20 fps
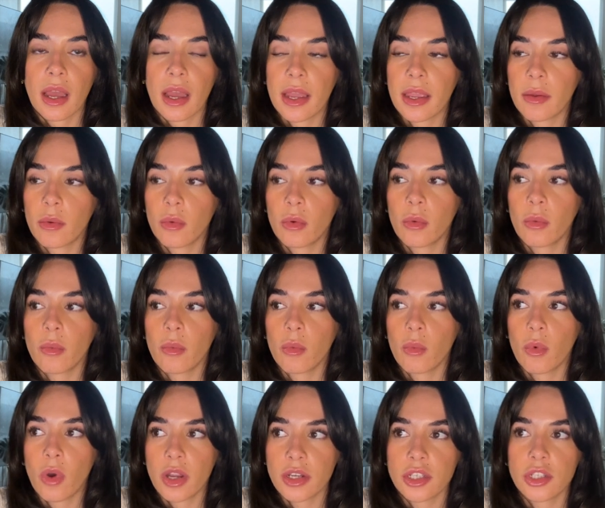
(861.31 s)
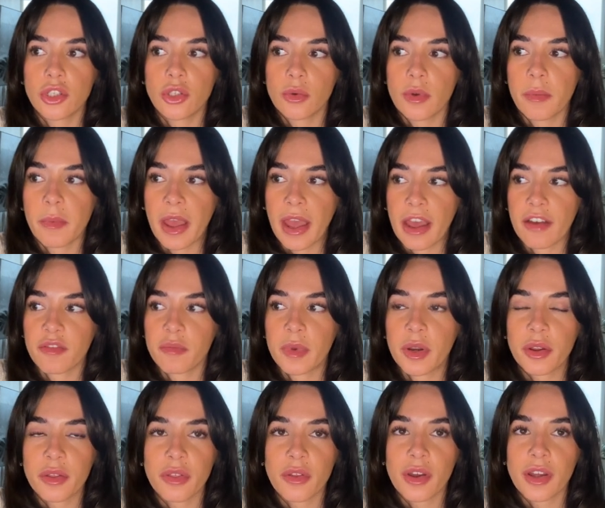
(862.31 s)
I want to do a half
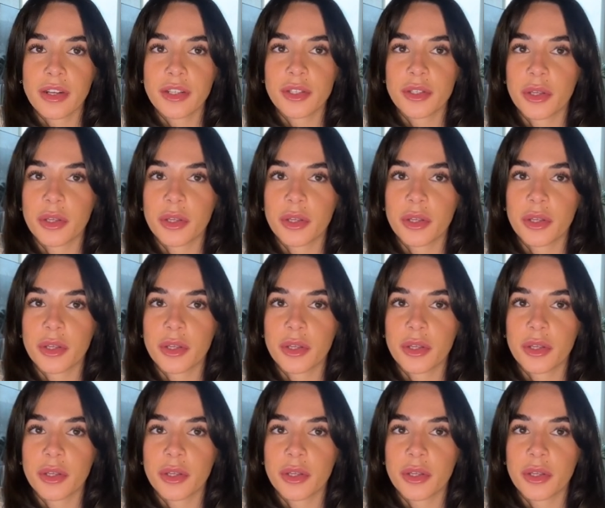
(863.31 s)
marathon,